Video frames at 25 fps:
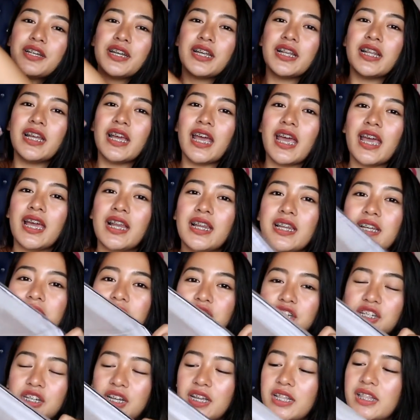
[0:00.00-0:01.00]
really a
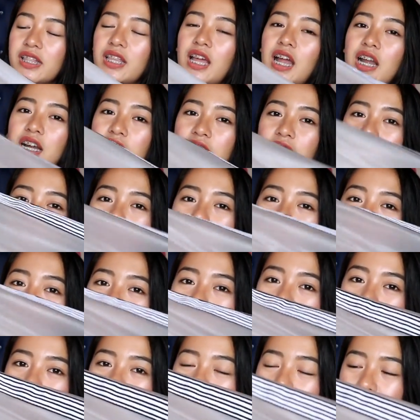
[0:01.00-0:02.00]
legit
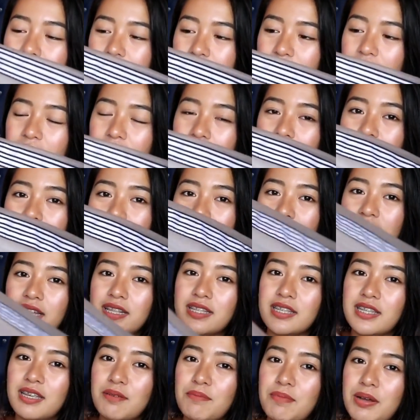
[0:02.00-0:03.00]
raincoat. As in, as you
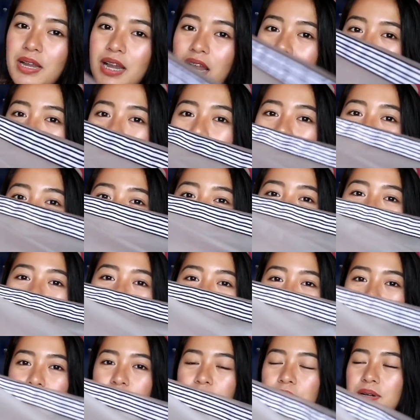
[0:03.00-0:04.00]
can see pa lang,
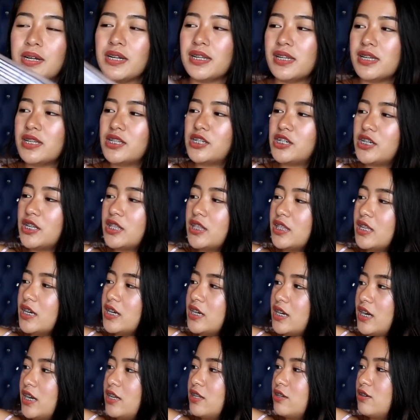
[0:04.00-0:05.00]
sobrang legit
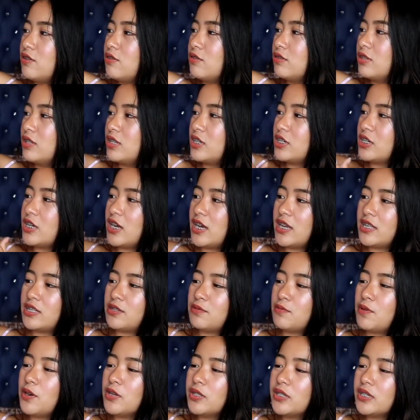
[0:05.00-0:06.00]
na raincoat na siya.
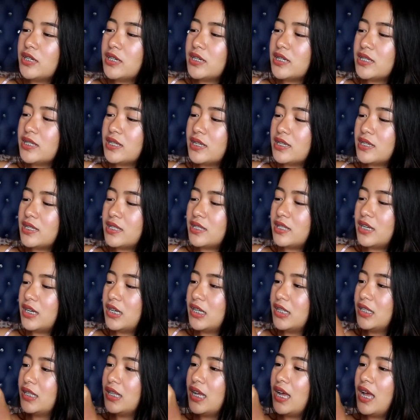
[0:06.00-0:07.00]
It's water
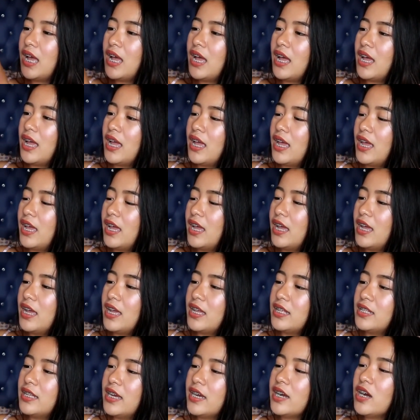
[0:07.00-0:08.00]
resistant.
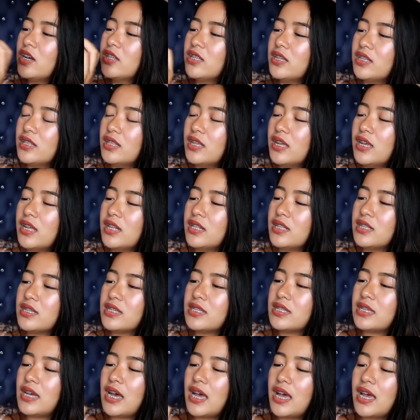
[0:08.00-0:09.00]
And I got it in the
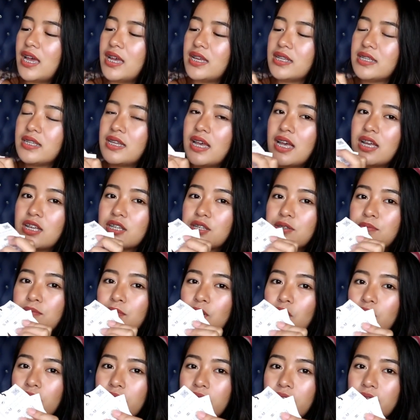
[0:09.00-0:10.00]
size
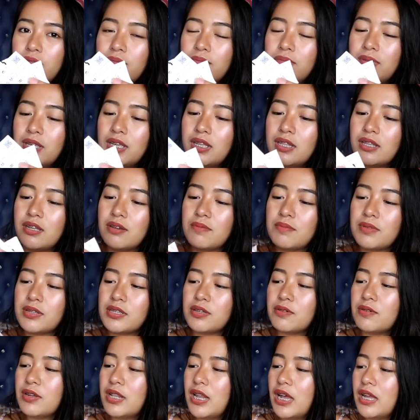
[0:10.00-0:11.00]
small to medium
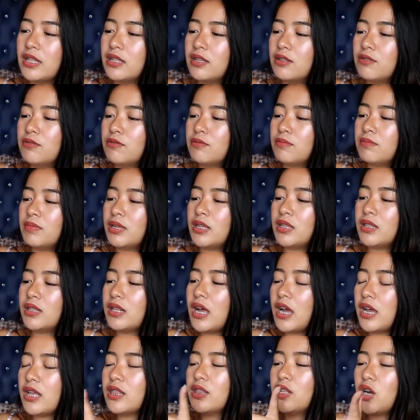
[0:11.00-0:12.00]
kasi wala na nung
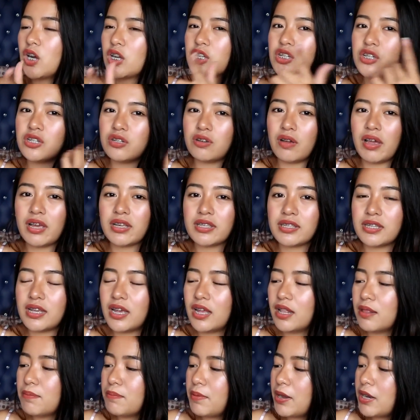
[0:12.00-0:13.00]
large to
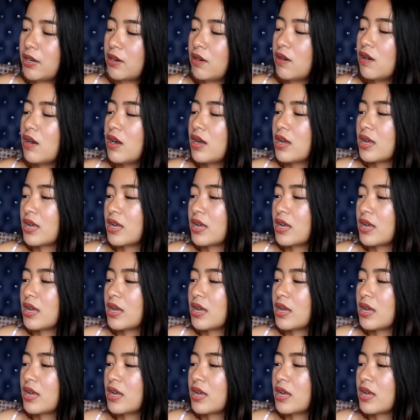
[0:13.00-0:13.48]
XL. Pero